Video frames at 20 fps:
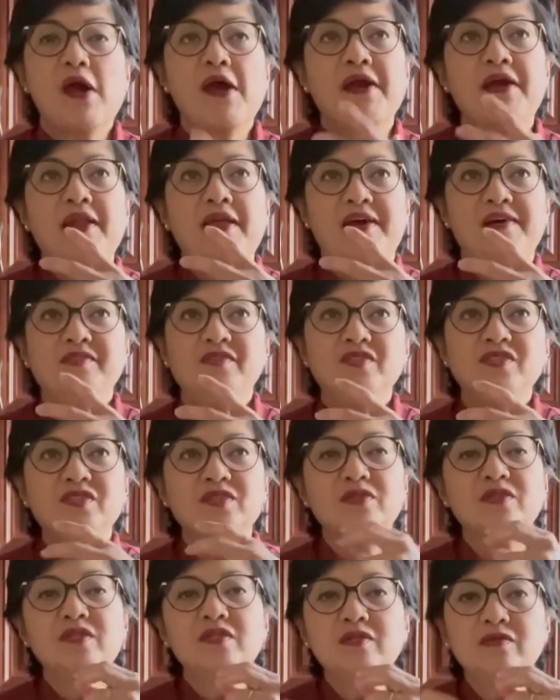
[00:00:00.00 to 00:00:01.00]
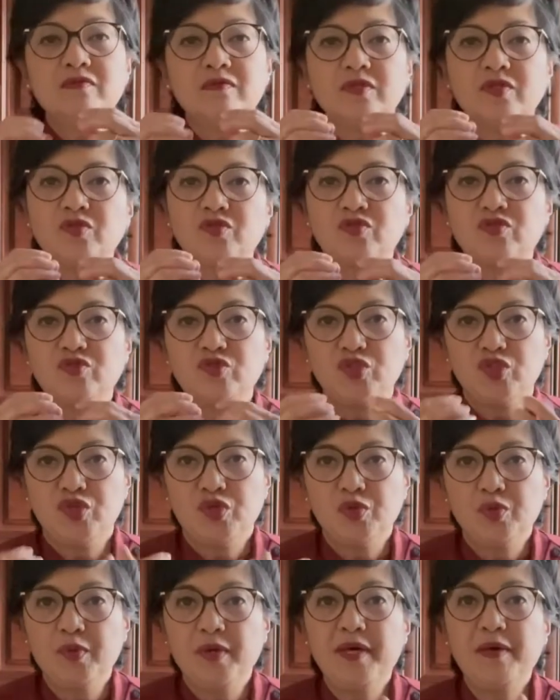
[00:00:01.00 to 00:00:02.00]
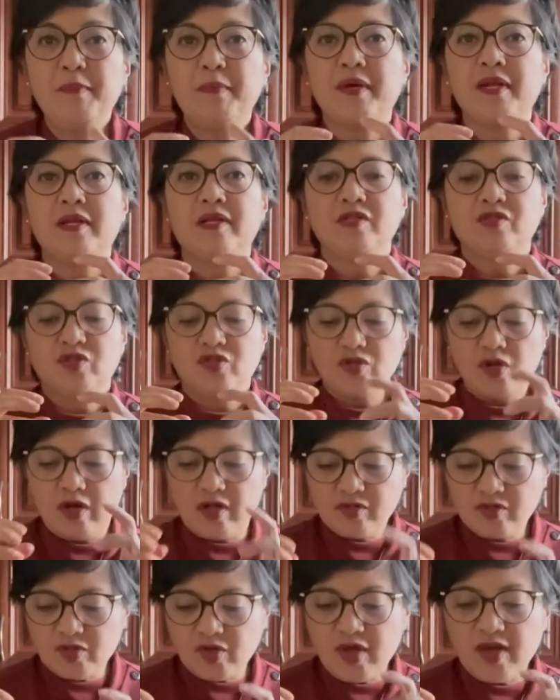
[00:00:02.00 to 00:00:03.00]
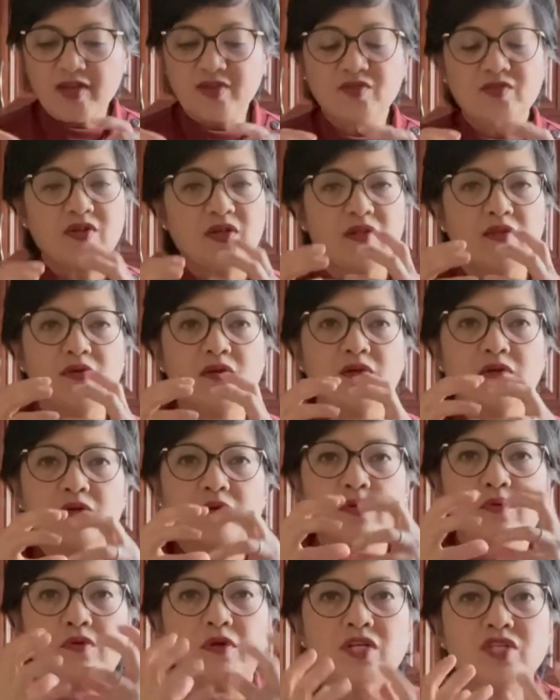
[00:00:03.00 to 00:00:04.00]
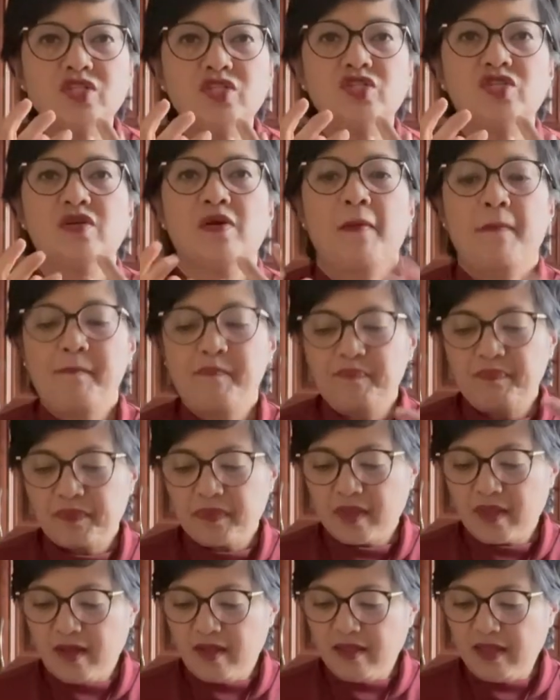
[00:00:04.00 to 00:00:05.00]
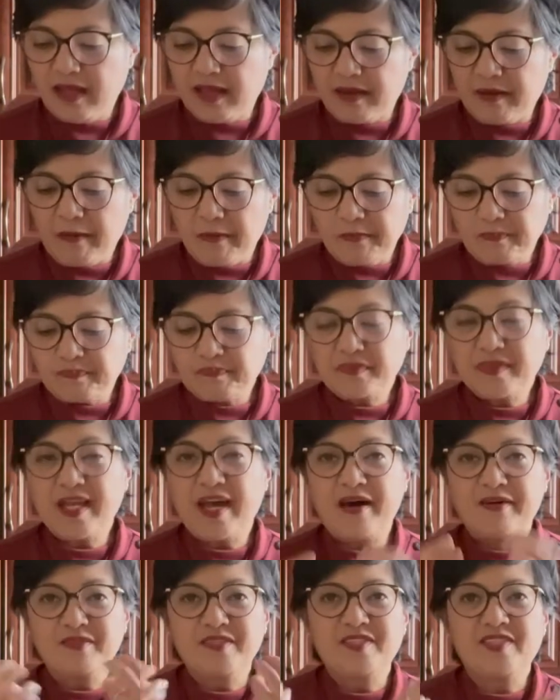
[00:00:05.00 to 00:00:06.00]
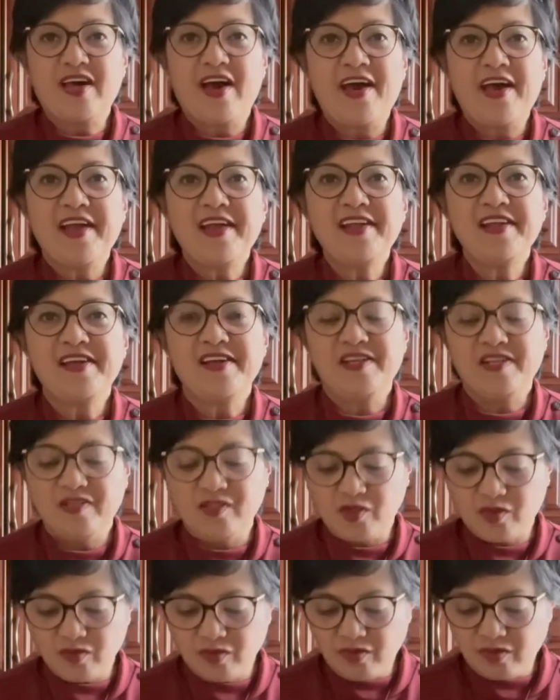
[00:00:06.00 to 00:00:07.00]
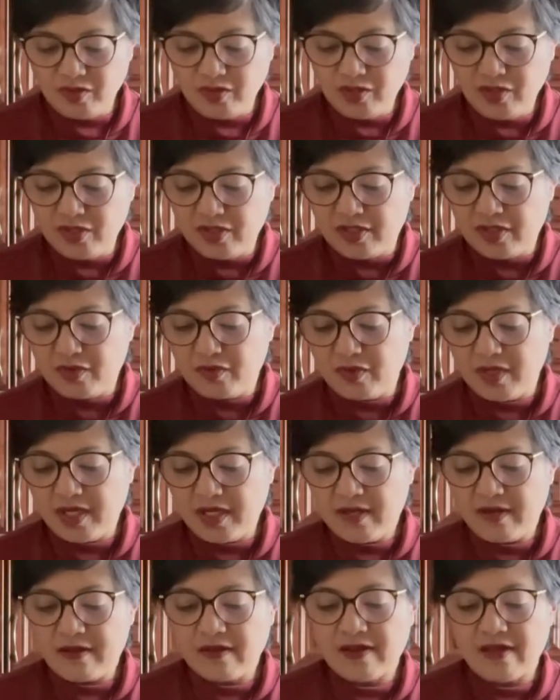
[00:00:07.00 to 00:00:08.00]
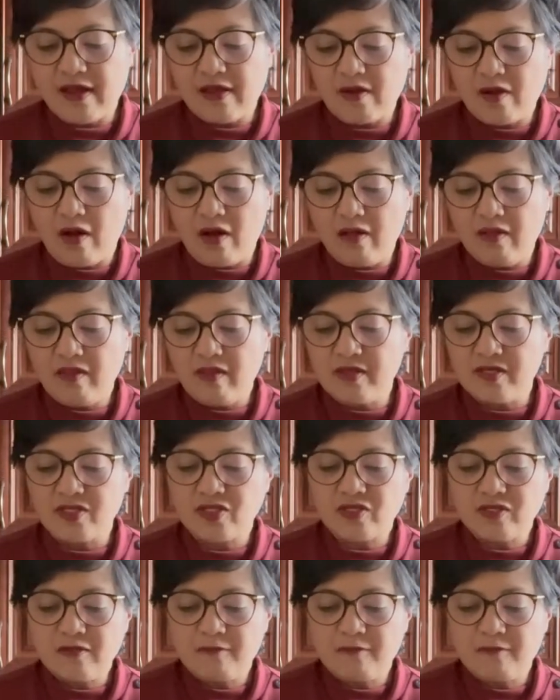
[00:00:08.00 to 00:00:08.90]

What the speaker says: it has a little, it's chewy, but it also has that little crunch like outside, and you could really get all those